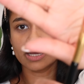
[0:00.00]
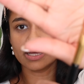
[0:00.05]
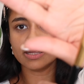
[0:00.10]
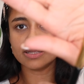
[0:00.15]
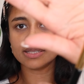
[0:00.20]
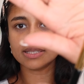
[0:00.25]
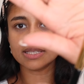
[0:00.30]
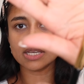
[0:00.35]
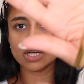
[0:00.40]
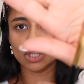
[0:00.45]

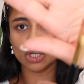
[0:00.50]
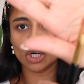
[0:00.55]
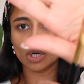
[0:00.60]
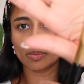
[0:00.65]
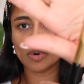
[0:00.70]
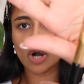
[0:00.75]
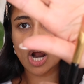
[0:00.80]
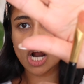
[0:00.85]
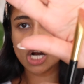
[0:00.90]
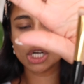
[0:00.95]
concealer
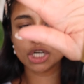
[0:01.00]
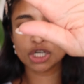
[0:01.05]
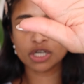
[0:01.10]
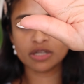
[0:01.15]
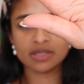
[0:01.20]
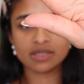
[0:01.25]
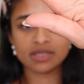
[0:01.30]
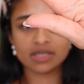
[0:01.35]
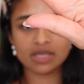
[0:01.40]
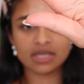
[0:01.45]
brush.
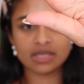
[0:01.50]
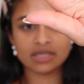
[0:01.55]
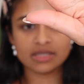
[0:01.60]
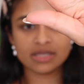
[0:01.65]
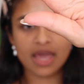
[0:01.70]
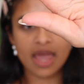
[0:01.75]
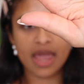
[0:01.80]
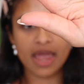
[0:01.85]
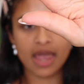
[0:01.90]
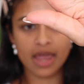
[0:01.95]
This is
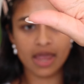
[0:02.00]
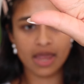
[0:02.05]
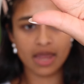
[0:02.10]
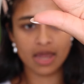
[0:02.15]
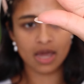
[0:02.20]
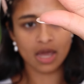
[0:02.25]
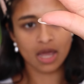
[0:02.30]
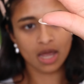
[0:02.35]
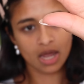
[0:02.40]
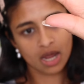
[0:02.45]

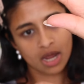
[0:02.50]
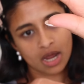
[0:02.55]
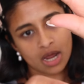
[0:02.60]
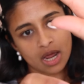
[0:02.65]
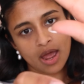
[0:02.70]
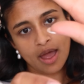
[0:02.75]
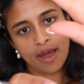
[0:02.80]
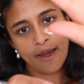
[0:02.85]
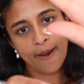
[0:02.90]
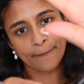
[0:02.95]
a
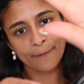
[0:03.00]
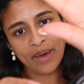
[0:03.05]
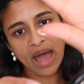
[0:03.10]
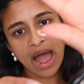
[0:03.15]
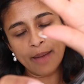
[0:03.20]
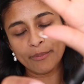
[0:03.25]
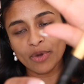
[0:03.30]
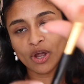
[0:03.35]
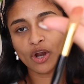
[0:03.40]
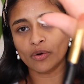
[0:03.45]

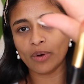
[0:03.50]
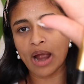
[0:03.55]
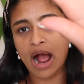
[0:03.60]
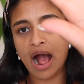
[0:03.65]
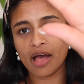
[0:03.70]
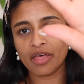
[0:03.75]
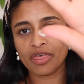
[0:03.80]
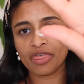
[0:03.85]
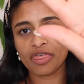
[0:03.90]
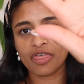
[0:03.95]
Pat
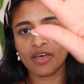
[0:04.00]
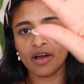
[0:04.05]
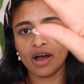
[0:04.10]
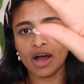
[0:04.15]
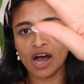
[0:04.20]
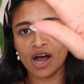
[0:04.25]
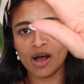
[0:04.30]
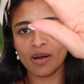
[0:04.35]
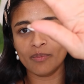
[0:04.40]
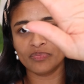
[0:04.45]
McGrath,
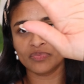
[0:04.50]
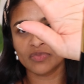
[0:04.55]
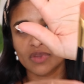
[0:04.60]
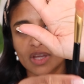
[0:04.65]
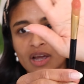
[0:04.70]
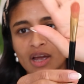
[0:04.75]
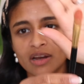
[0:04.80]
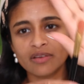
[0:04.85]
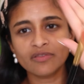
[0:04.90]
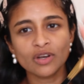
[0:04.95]

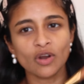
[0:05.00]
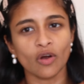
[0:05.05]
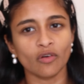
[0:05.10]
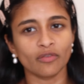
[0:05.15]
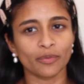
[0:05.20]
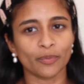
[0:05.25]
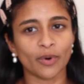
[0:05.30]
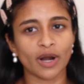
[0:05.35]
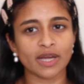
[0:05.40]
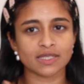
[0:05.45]
kind of an
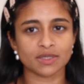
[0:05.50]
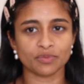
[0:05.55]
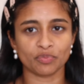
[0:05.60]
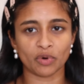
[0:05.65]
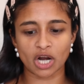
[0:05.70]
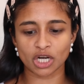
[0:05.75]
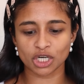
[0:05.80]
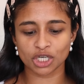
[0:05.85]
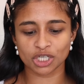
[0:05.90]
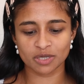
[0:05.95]
overpriced
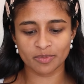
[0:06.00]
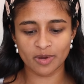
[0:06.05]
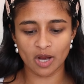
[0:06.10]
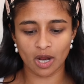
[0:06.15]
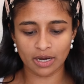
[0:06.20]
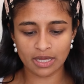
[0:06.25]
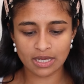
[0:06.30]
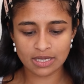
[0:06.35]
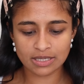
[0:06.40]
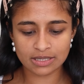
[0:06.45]
brush to be
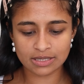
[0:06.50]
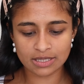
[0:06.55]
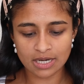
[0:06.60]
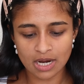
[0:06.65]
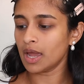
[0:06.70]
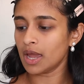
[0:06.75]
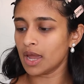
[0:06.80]
honest.